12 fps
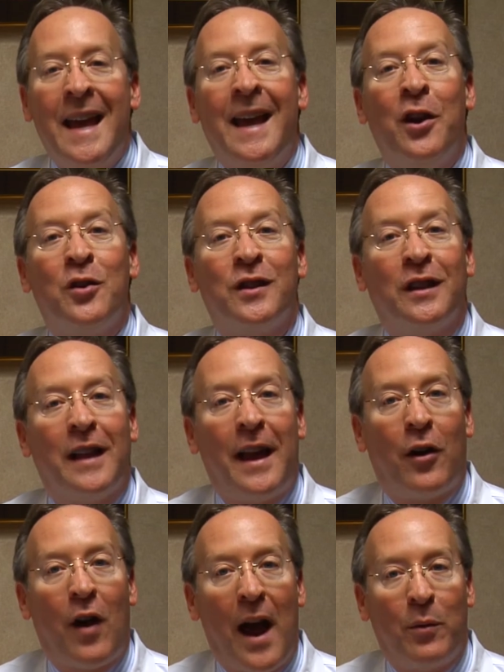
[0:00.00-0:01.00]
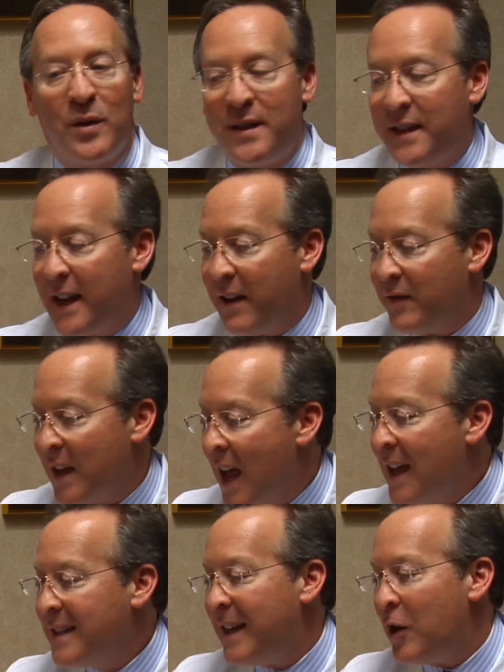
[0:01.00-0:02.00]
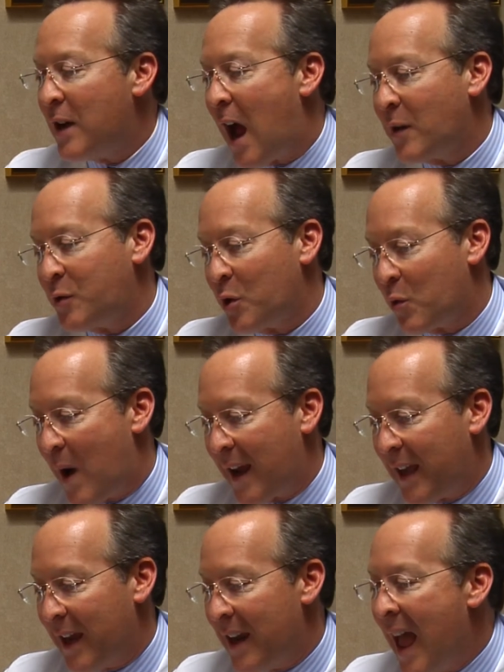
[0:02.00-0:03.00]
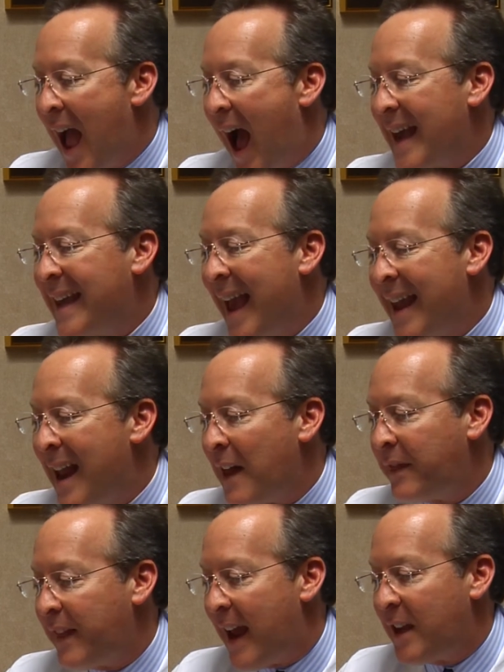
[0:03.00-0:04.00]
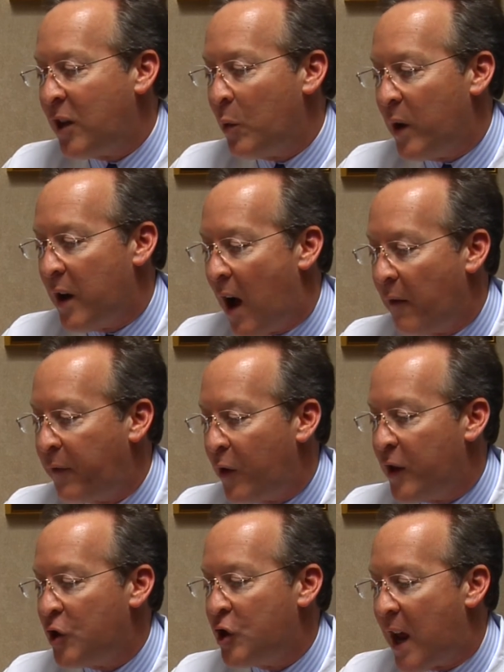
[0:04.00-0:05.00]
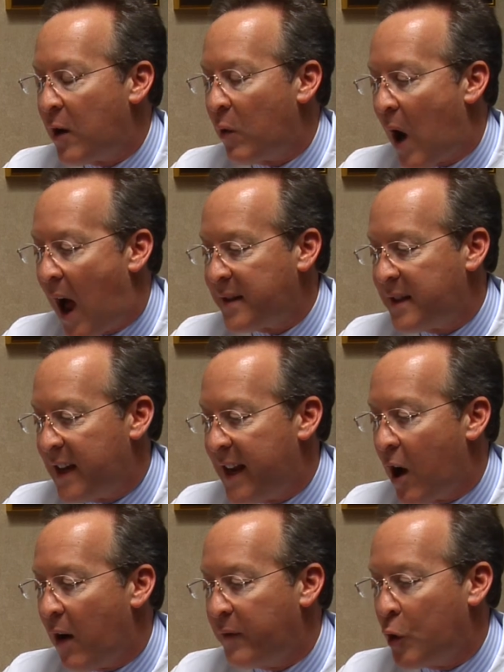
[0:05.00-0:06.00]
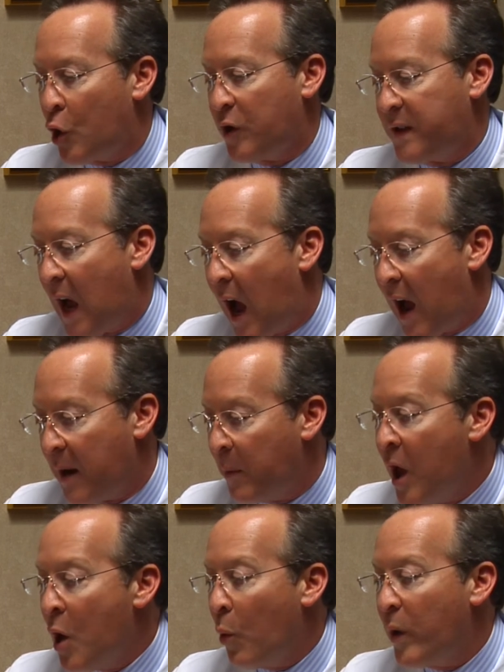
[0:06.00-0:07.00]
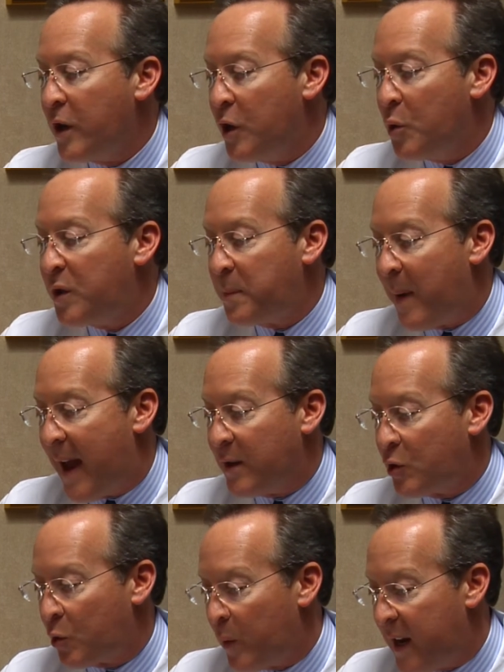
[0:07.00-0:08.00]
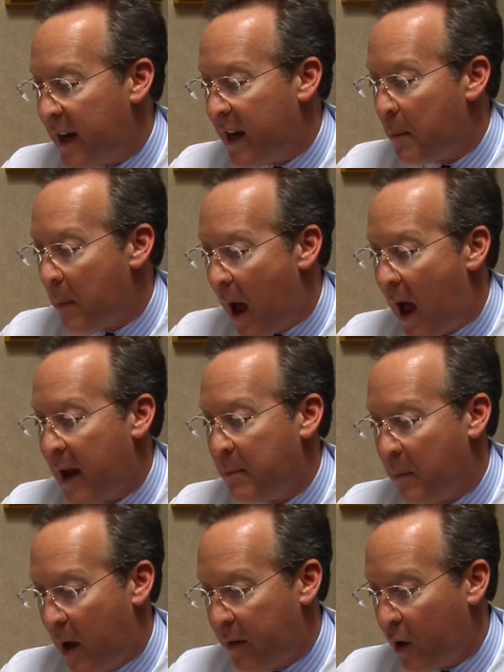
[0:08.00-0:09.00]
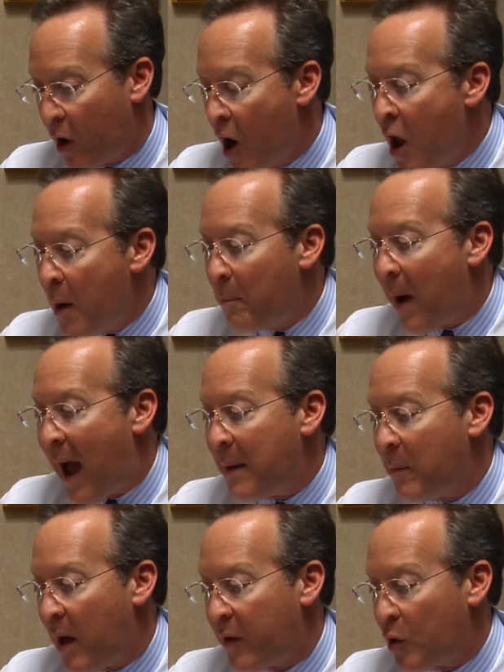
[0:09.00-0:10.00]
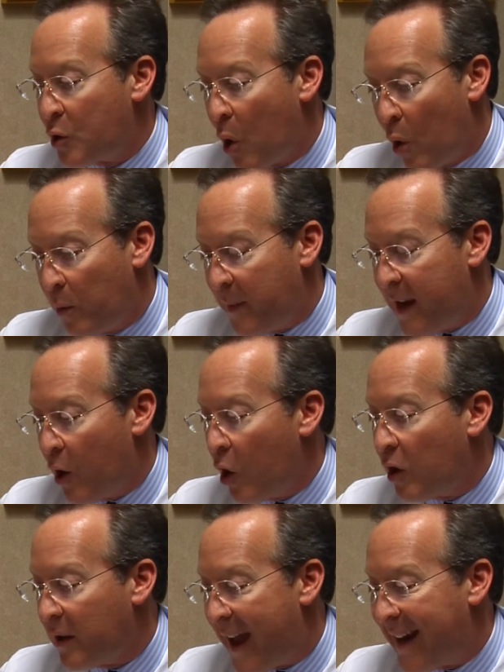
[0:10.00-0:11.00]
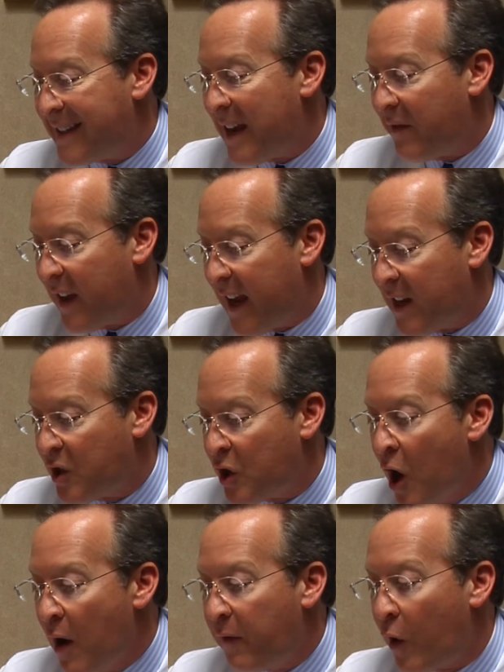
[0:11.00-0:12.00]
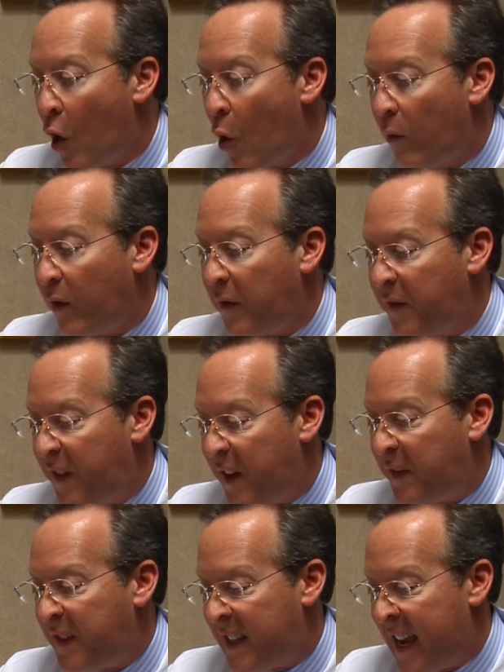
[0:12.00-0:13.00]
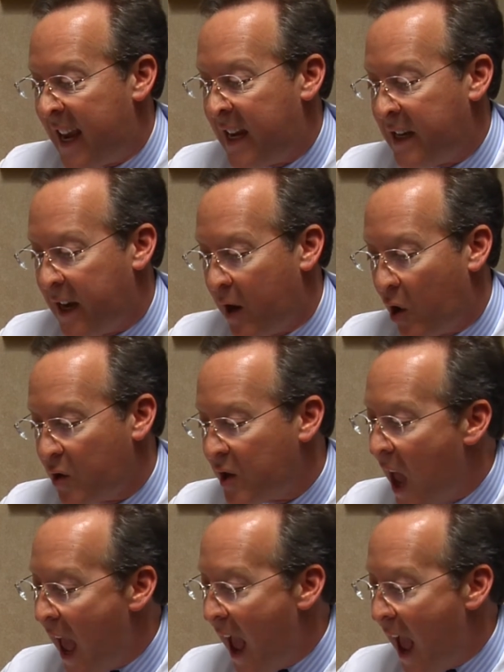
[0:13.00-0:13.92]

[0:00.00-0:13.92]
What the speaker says: Here's a letter I received. Dear Dr. Grecken, I cannot thank you enough for the generosity of your time when you spent treating my mother. My mother told me her legs have itched for over 15 years.